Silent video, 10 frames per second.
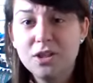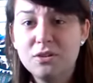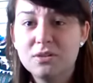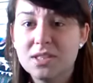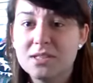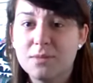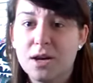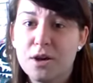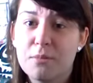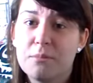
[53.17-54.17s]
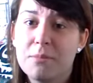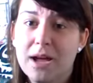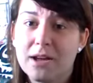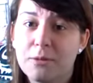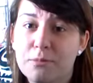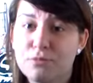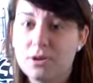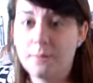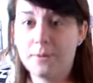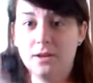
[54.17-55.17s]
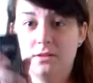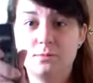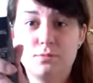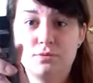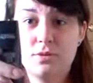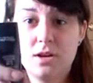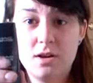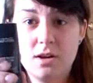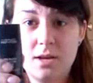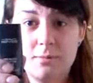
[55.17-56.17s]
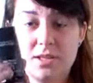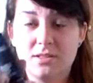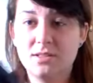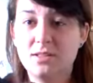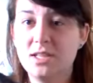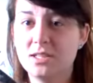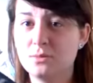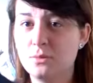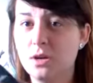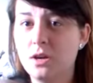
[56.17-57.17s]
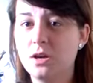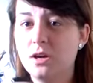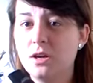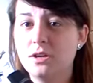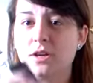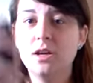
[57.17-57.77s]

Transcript: to use is my MAC Prep and Prime. It's this one.